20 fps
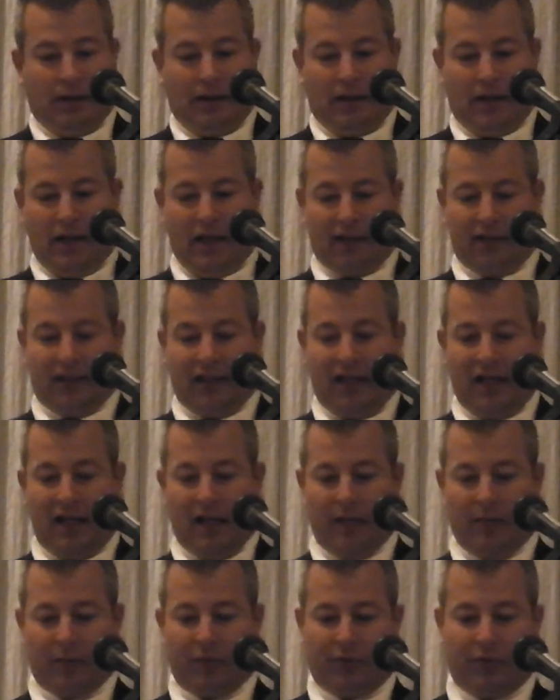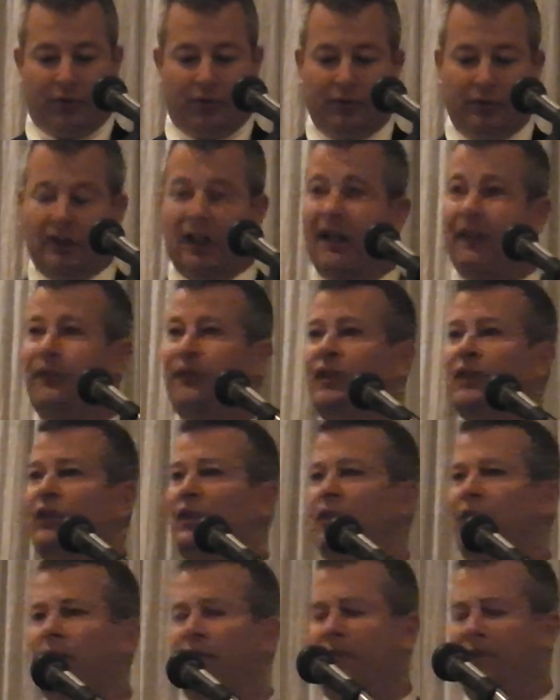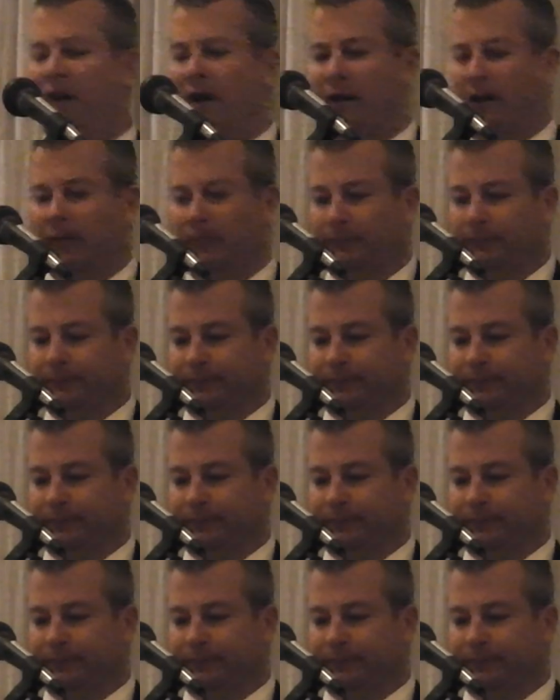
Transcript: At times, life just isn't fair.